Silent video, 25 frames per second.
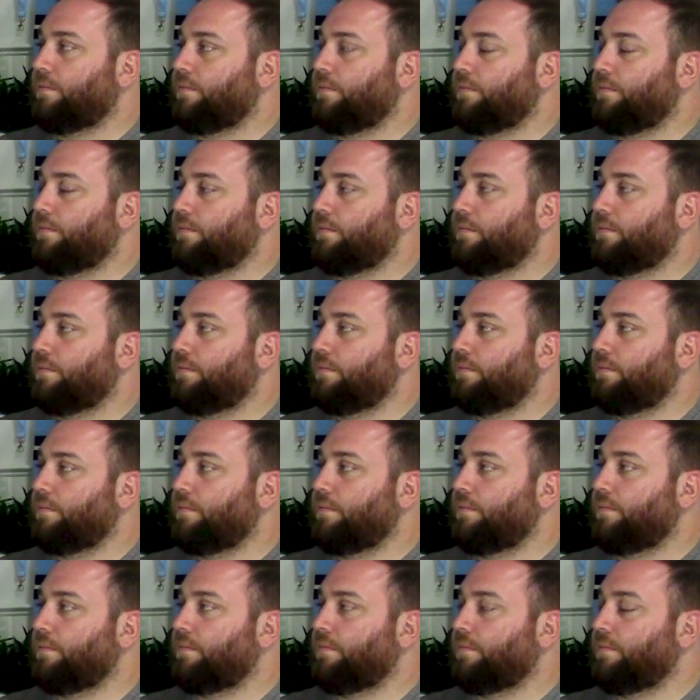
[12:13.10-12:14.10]

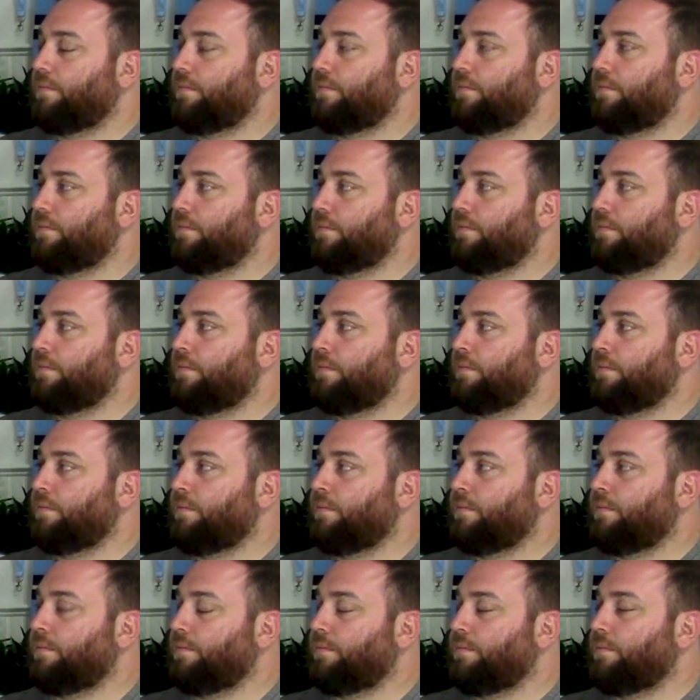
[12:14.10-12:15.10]

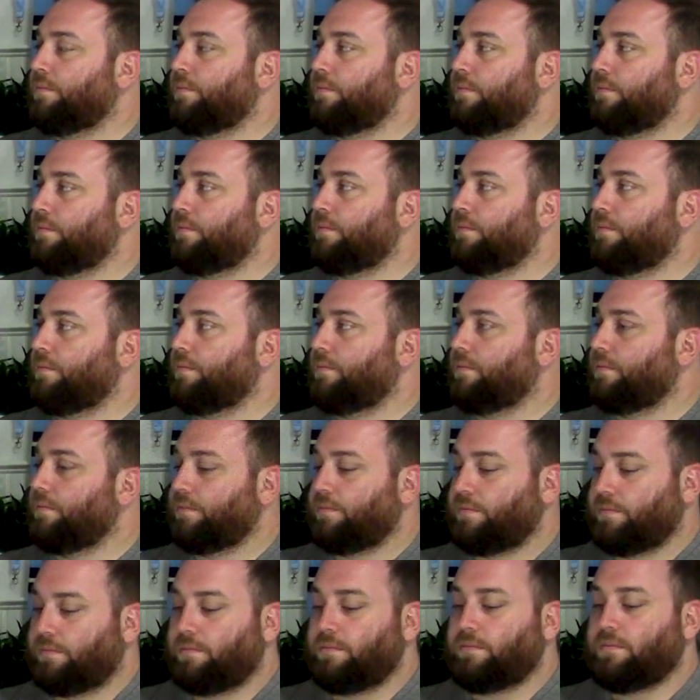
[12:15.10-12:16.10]

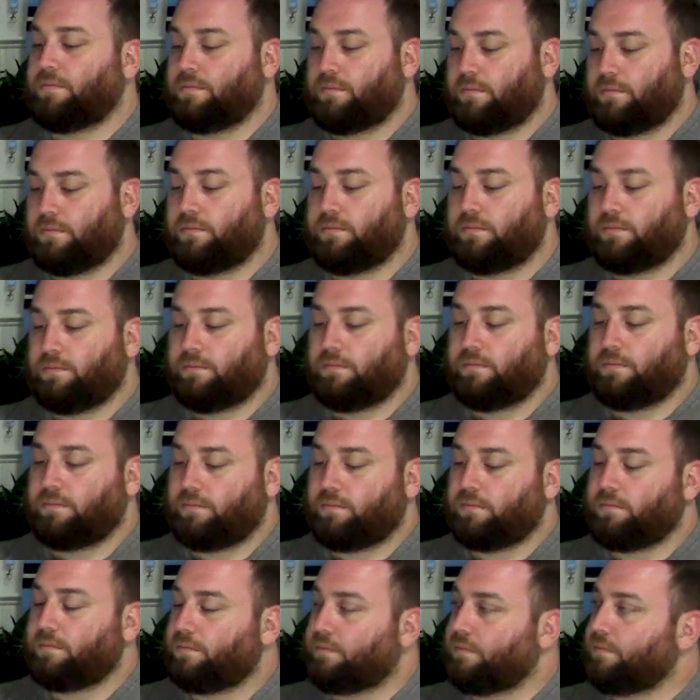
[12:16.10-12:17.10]

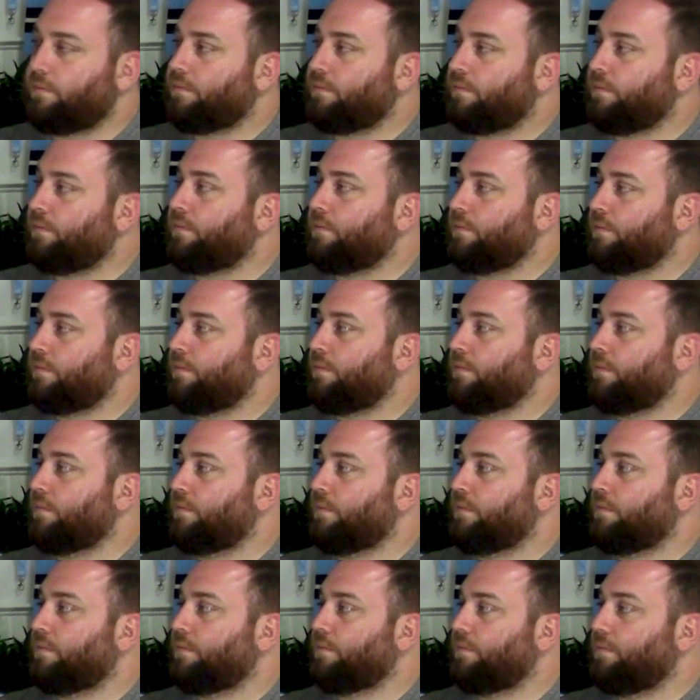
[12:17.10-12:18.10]

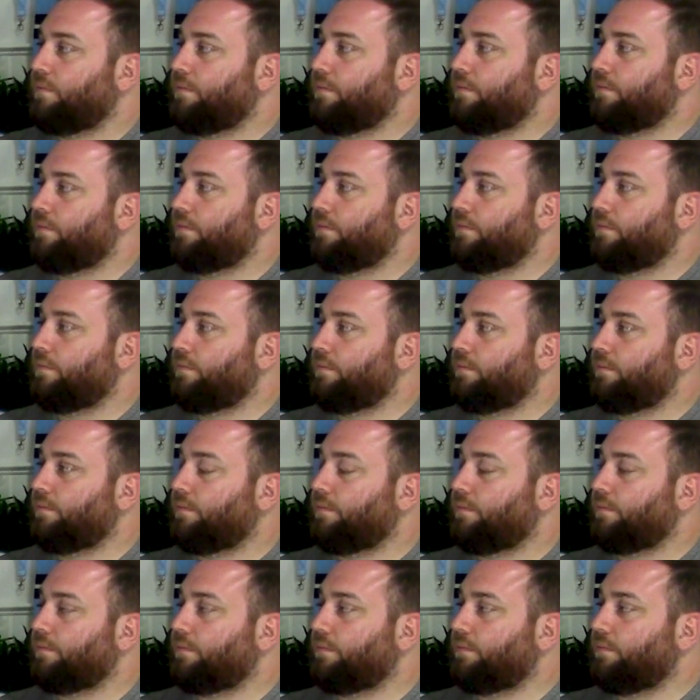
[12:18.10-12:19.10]

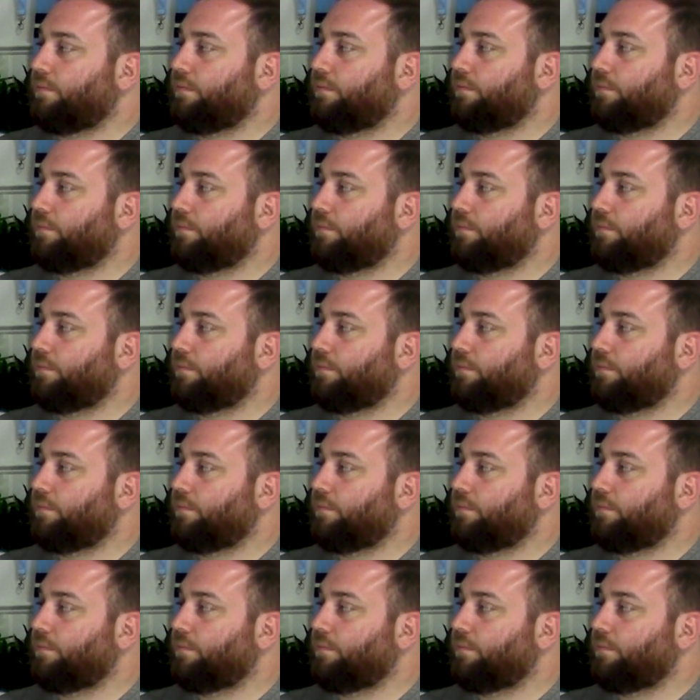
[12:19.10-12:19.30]
(not speaking)